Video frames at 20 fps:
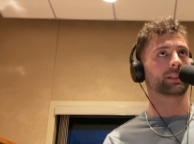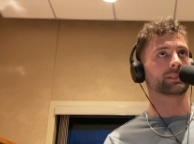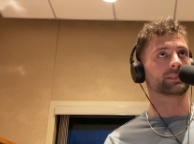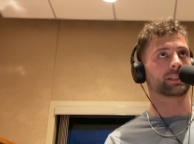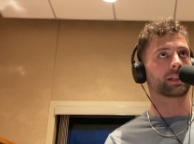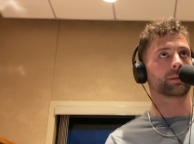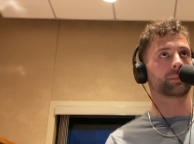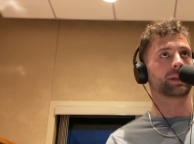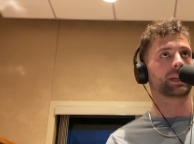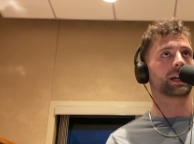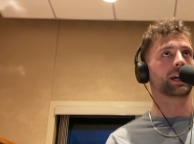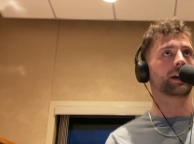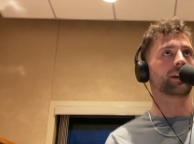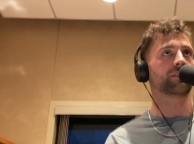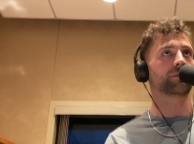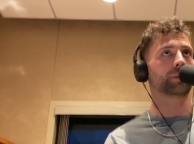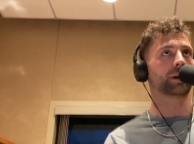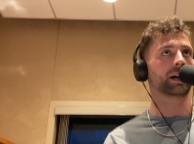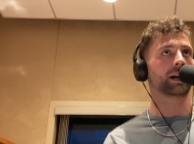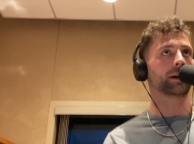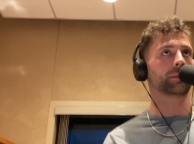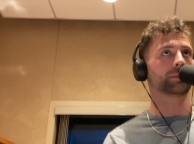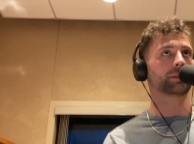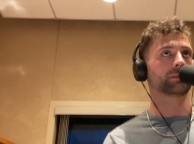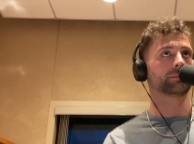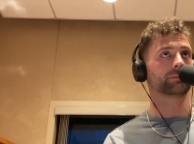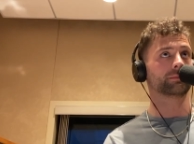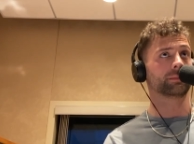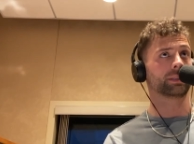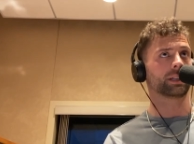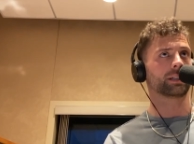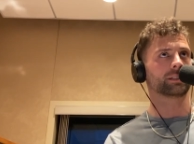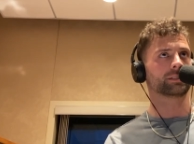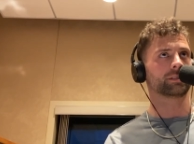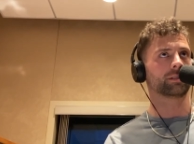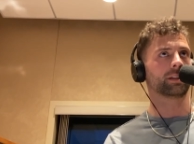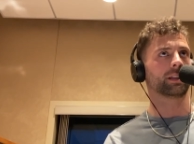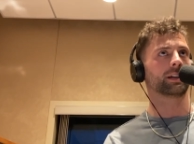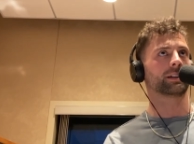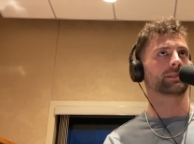is going to be half popped because
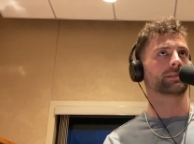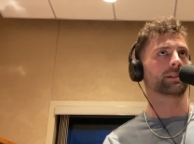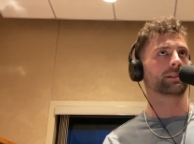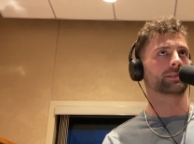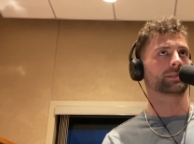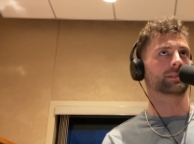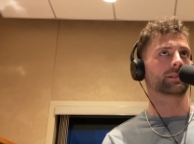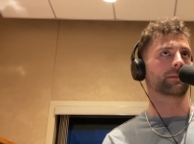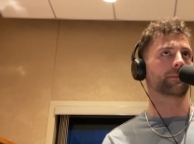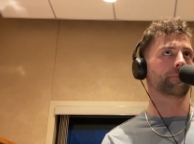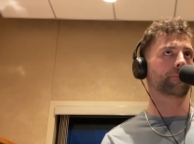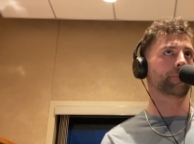you like those.